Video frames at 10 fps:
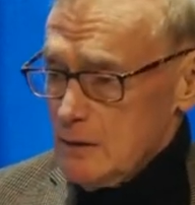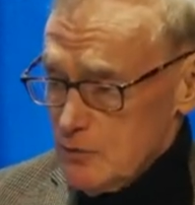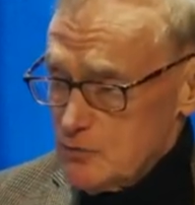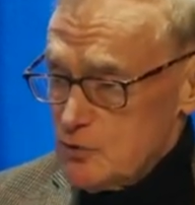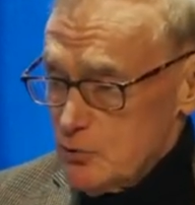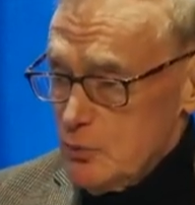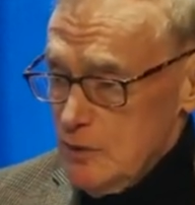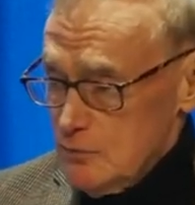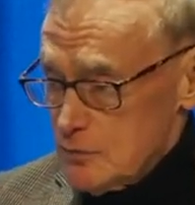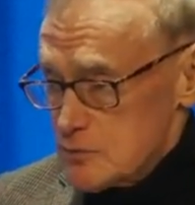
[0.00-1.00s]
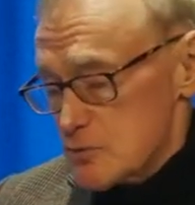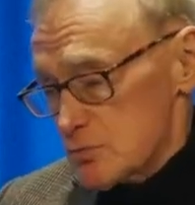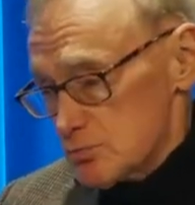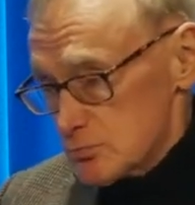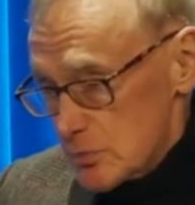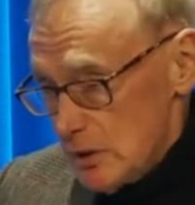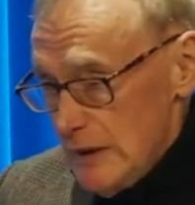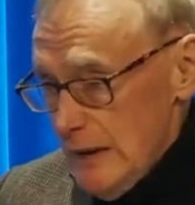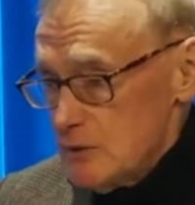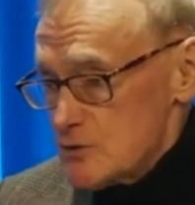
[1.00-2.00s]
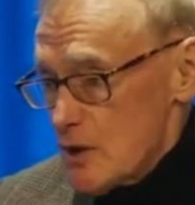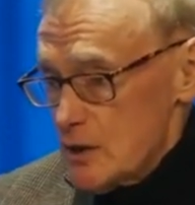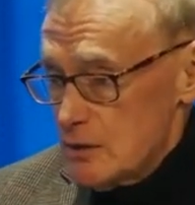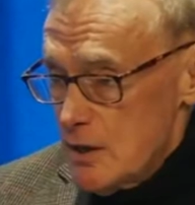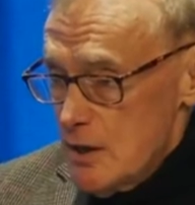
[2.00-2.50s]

of two evils. Again, as I